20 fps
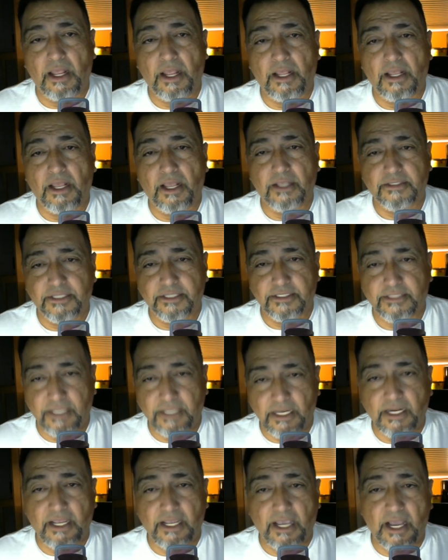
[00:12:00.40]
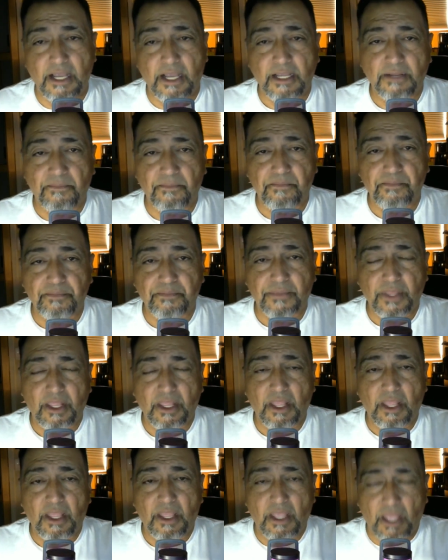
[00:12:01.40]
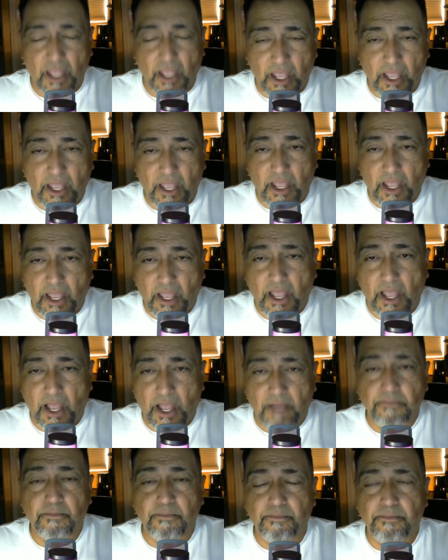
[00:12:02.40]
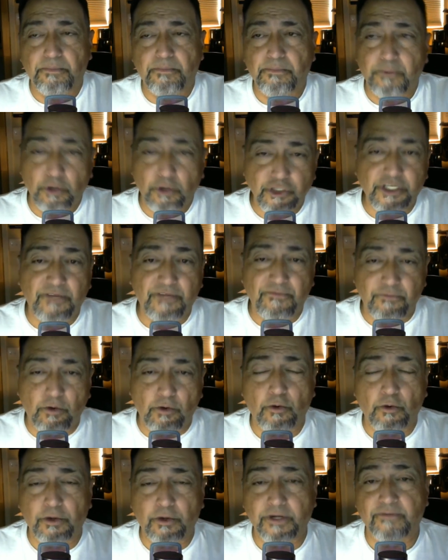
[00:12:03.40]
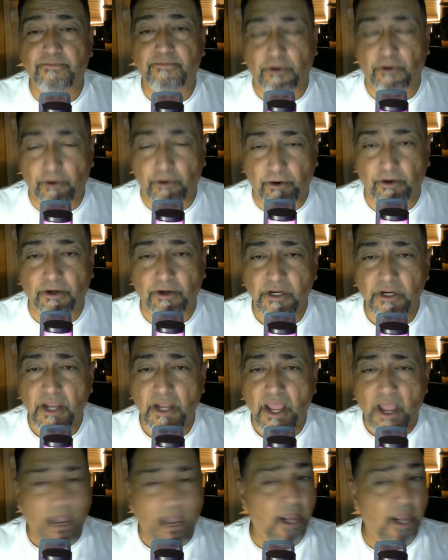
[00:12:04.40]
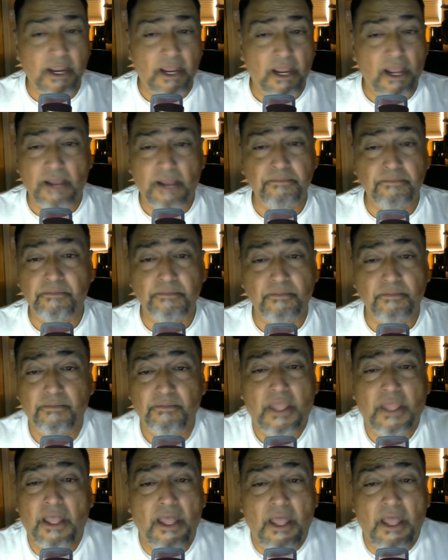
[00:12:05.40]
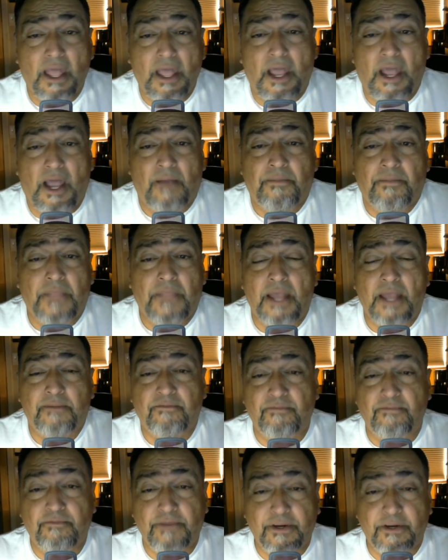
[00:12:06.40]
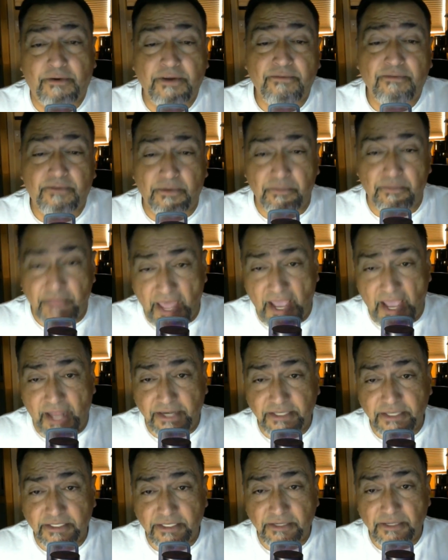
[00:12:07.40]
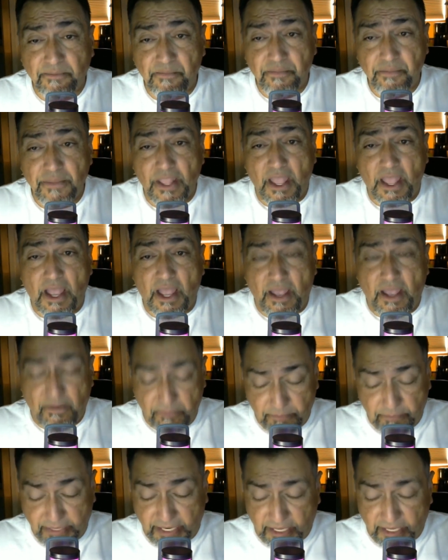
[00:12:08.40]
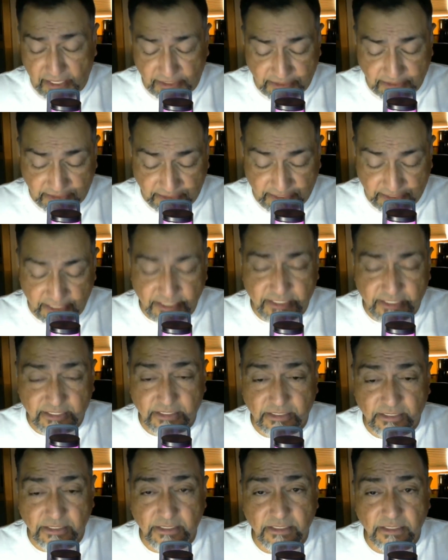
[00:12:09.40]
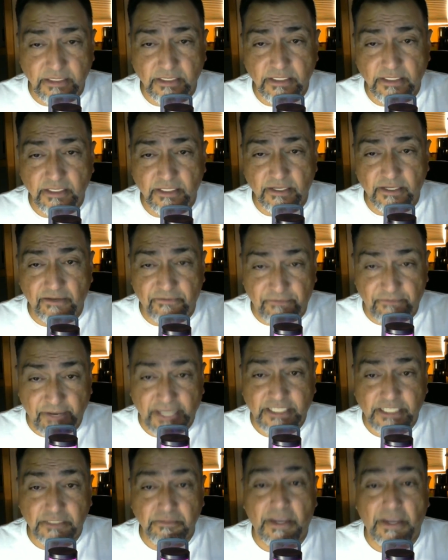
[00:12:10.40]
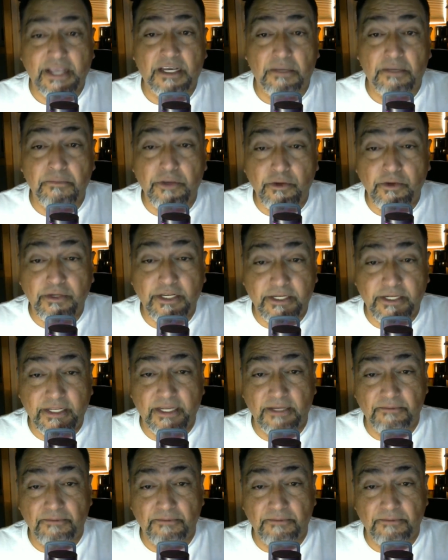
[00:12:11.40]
Cecilia, I'm pushing forward for her. I'm not veering from that because this affects my community,